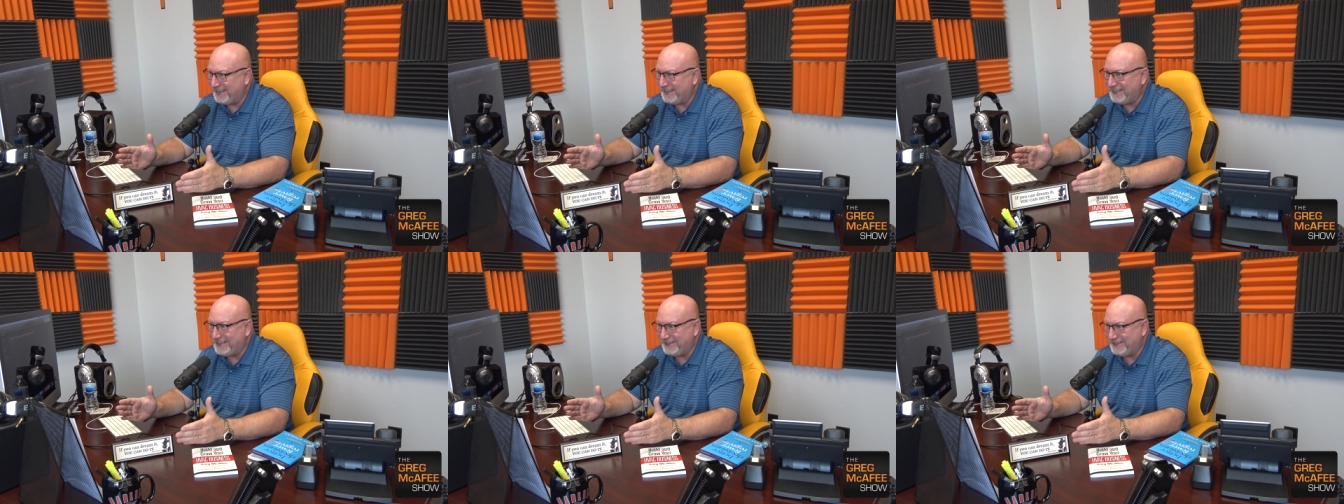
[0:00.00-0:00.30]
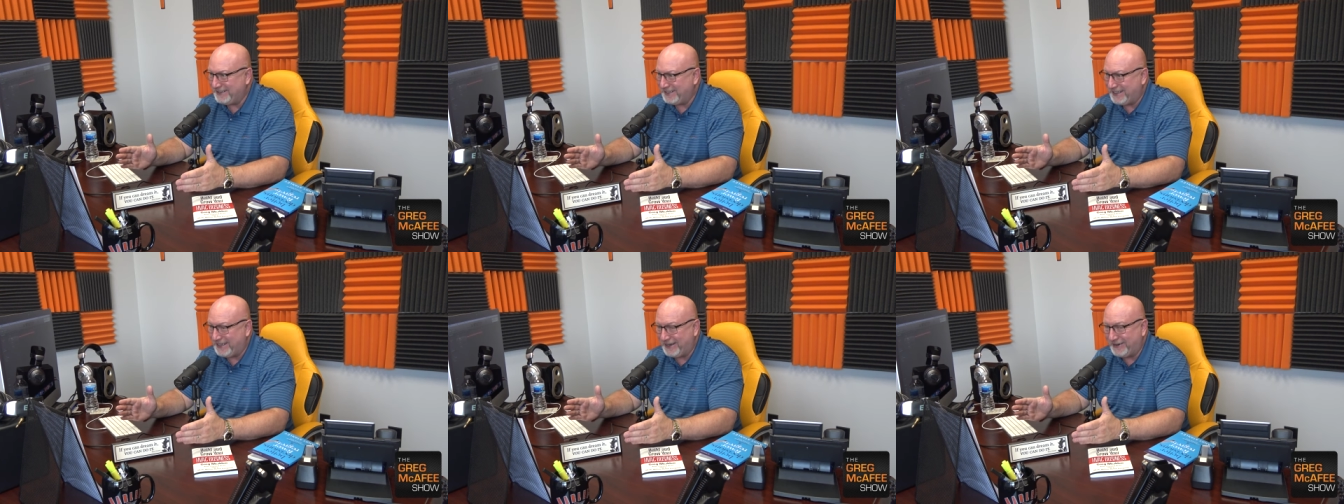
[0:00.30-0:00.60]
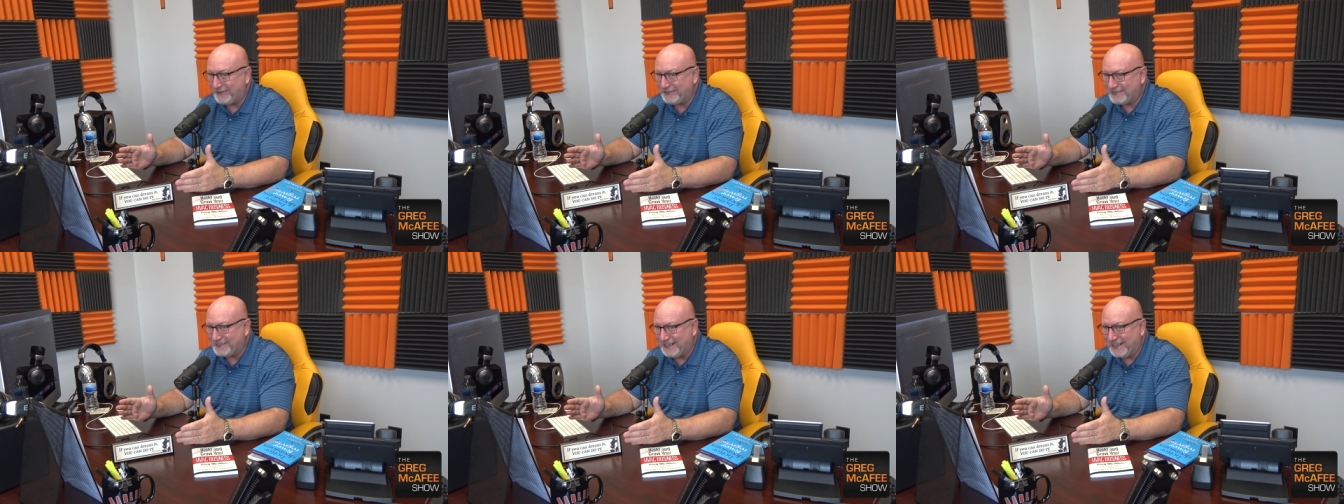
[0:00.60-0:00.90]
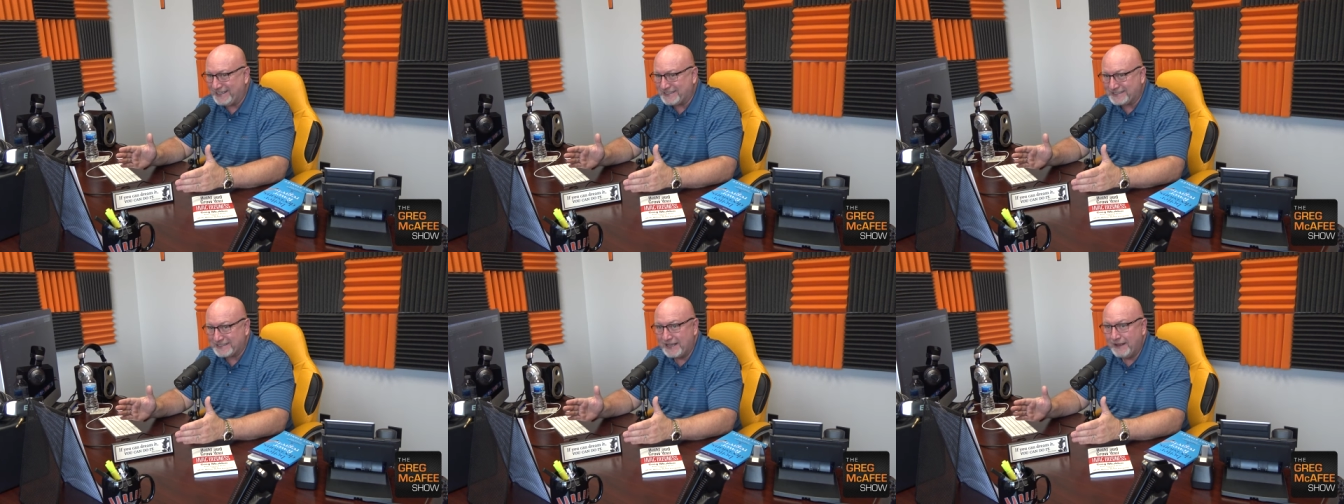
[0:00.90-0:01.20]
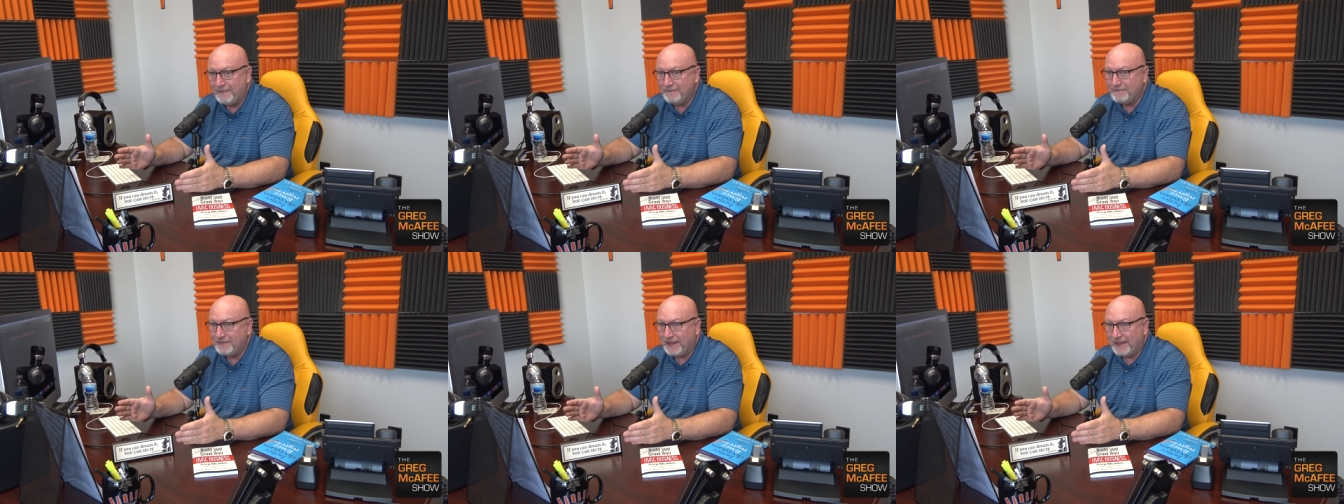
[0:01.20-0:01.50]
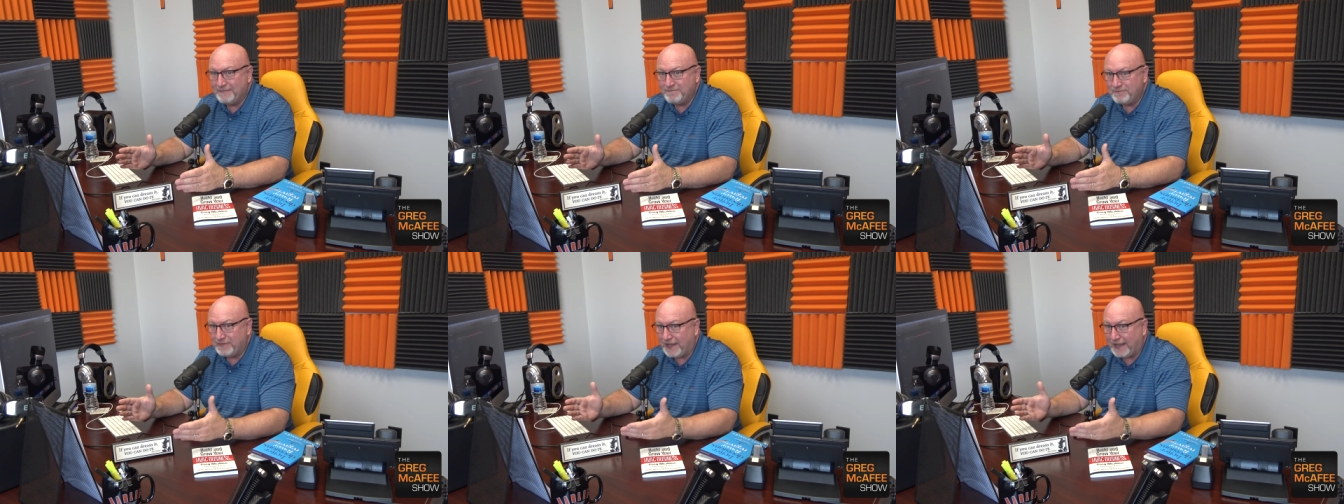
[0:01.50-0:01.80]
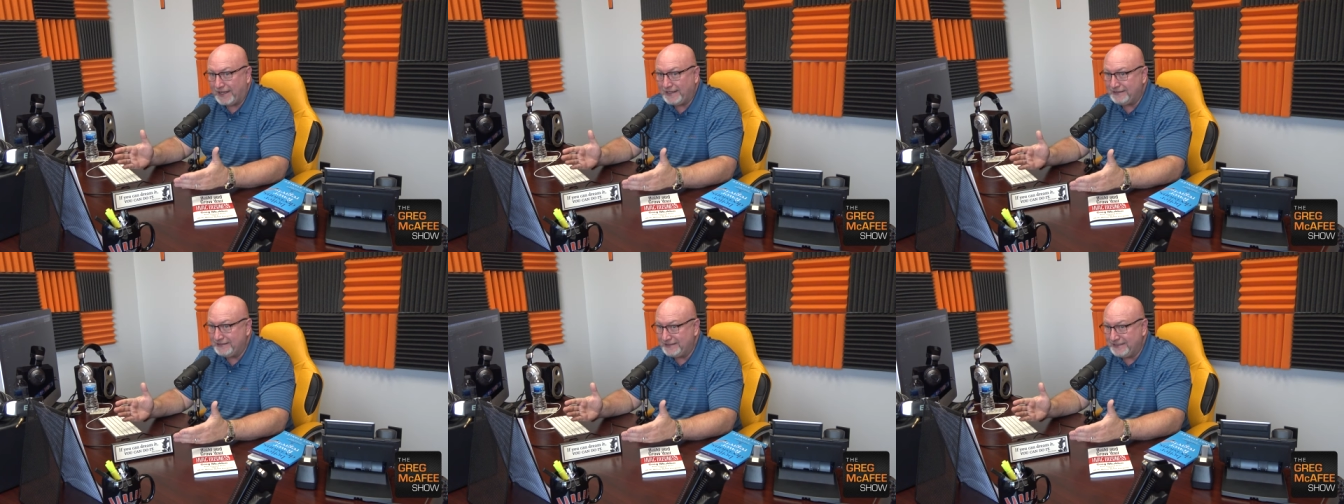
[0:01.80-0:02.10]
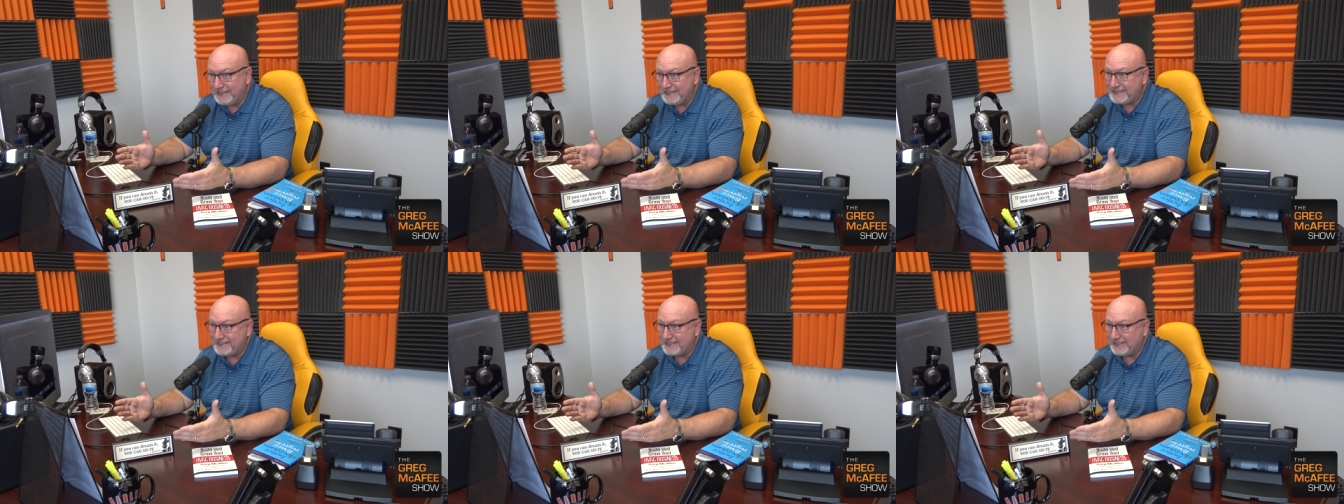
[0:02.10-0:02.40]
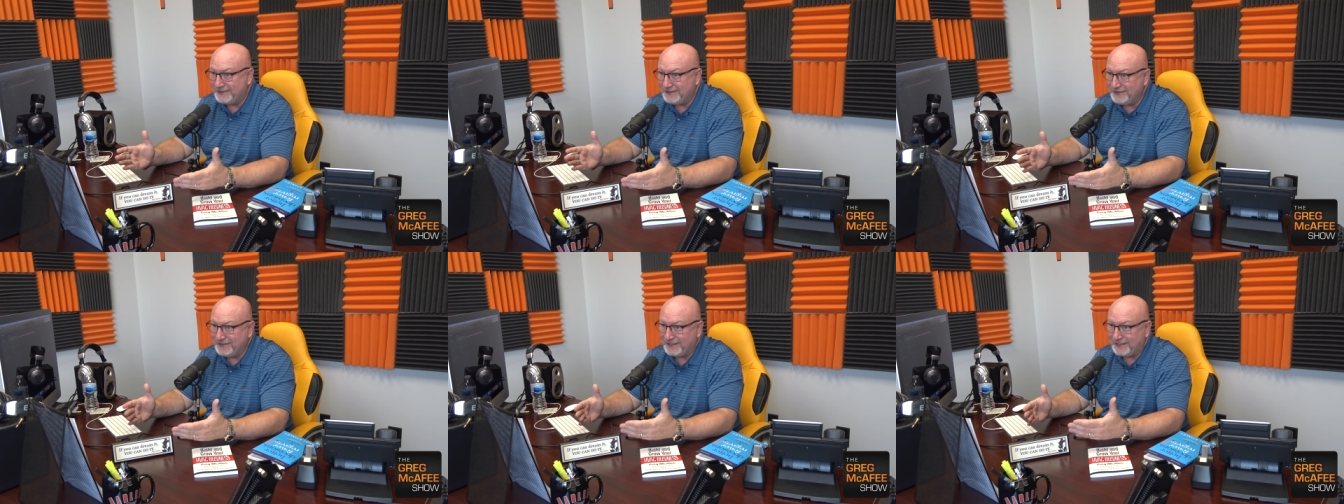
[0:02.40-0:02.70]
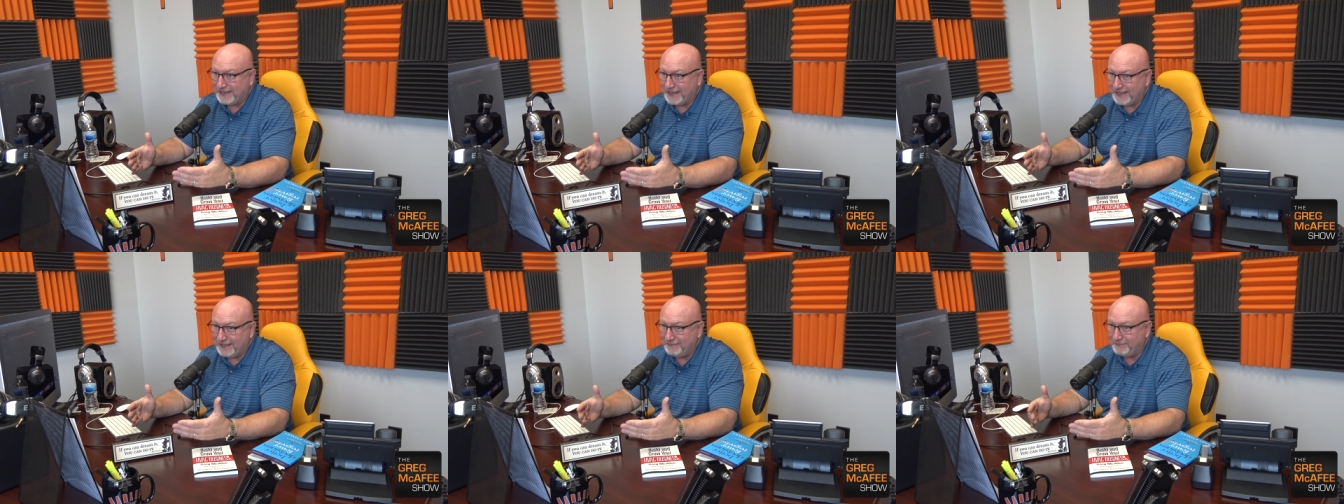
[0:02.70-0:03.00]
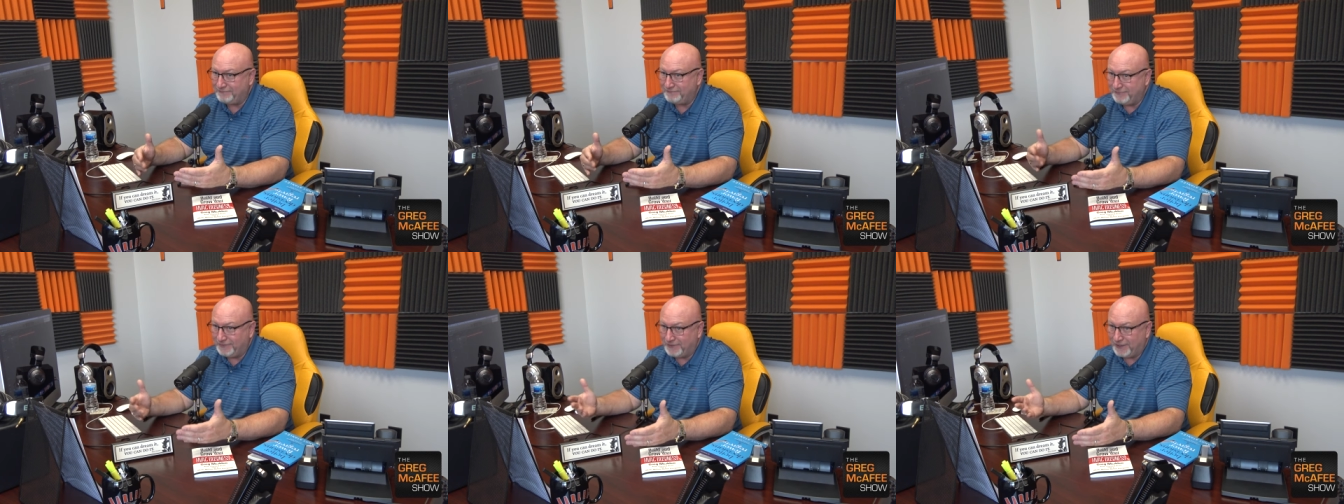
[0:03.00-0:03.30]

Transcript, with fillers: I could have cared less. I listened and I